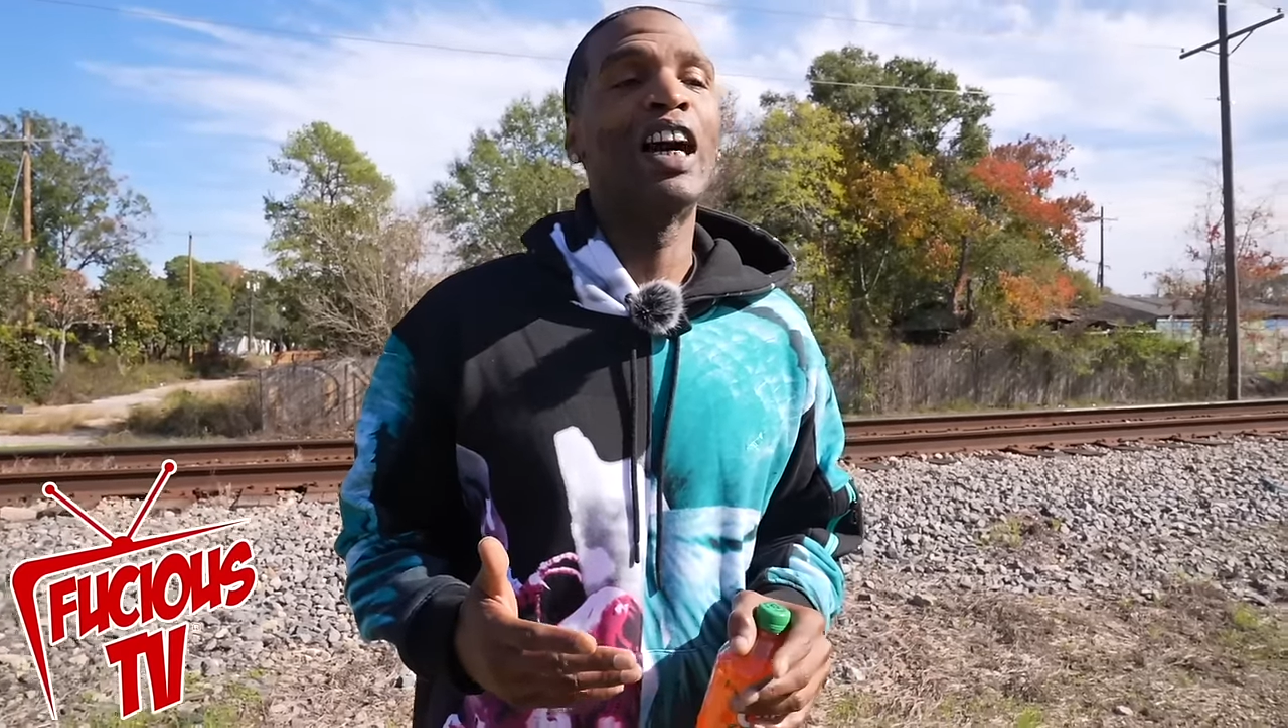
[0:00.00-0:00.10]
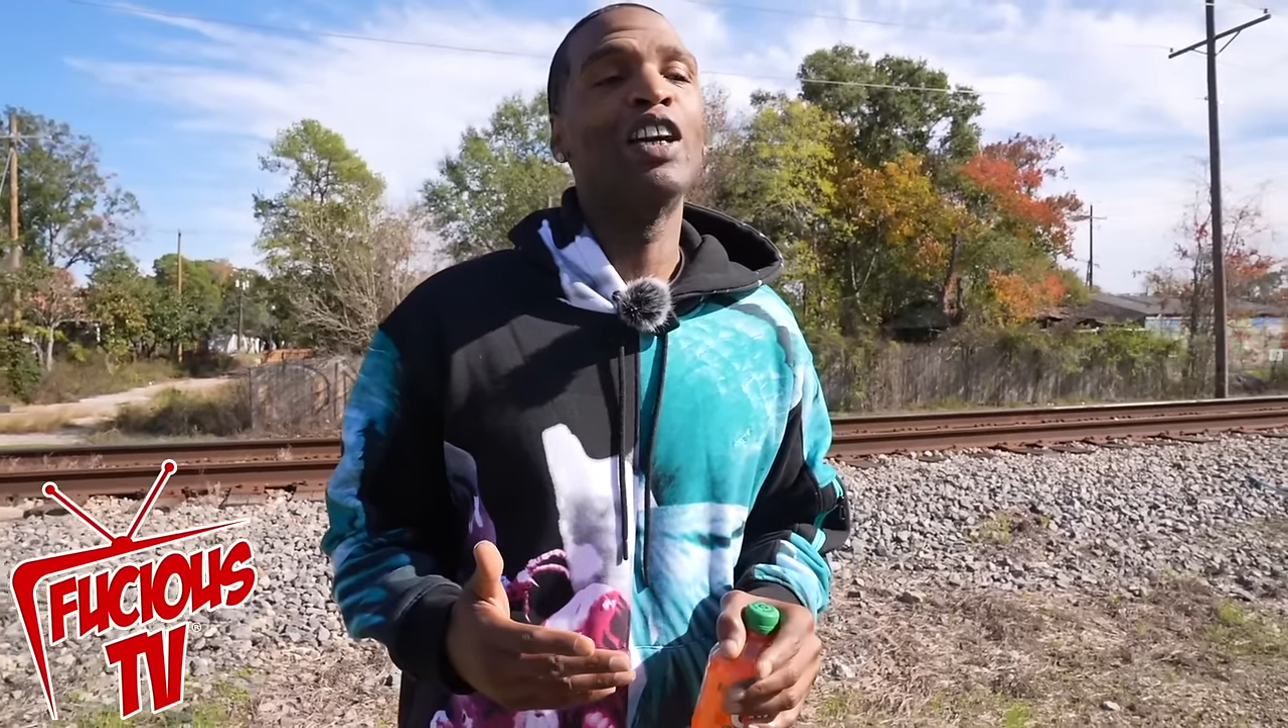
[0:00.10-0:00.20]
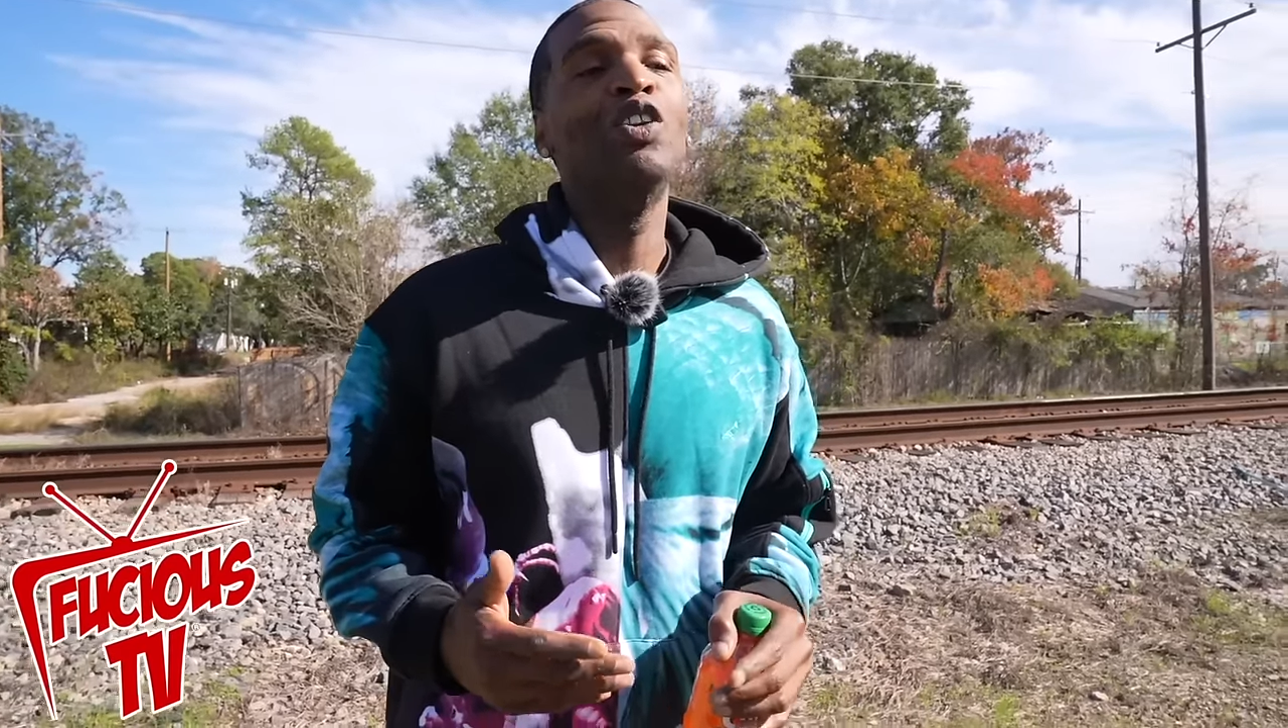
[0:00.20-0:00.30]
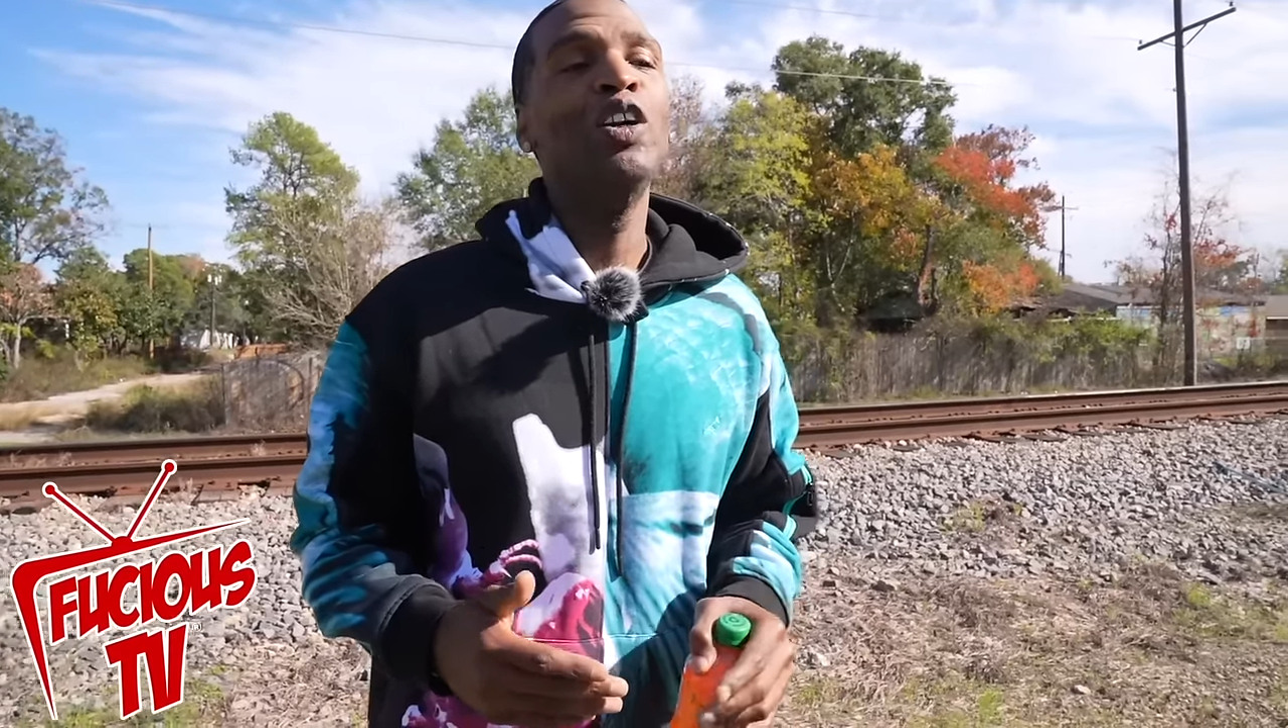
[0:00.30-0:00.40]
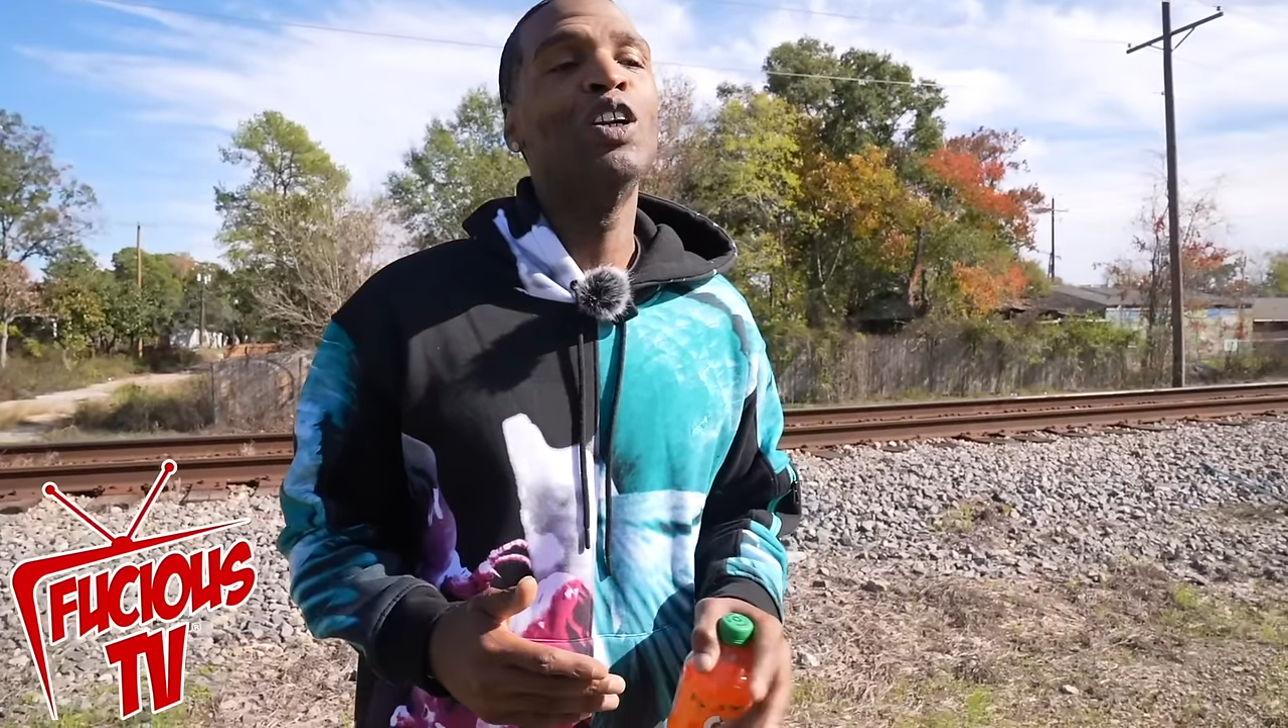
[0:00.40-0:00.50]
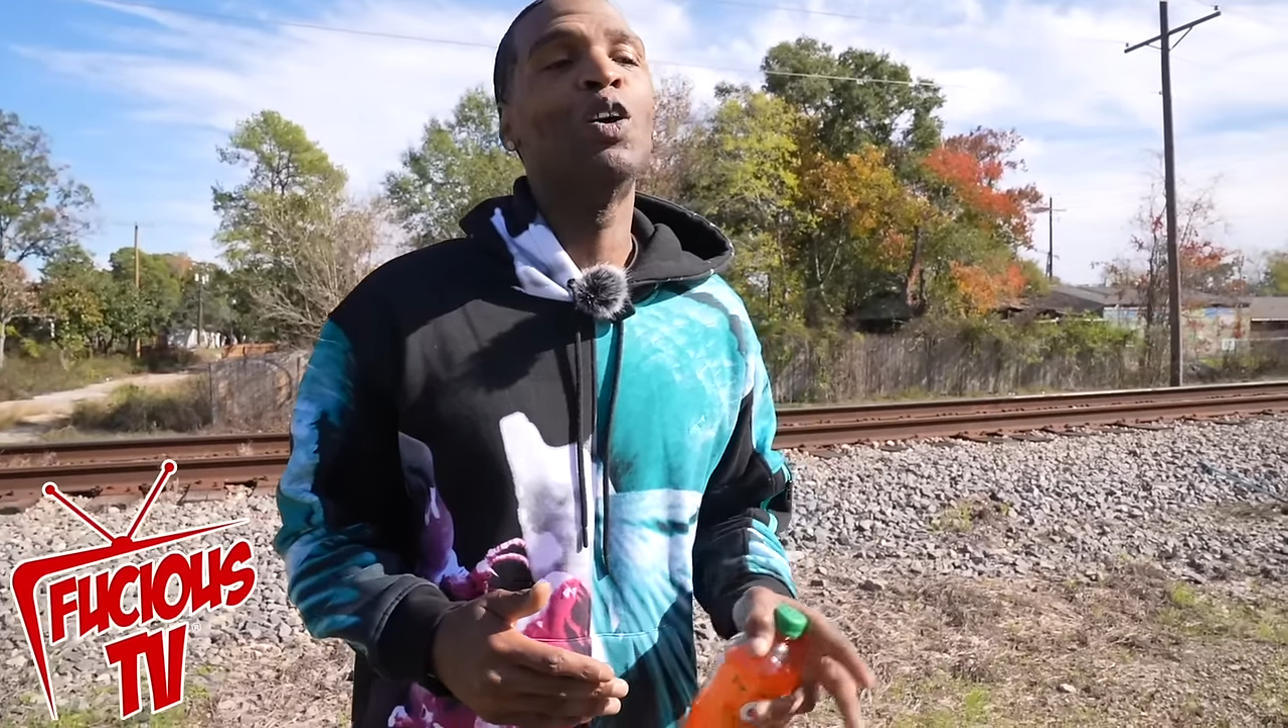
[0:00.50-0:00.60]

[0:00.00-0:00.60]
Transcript: Like you either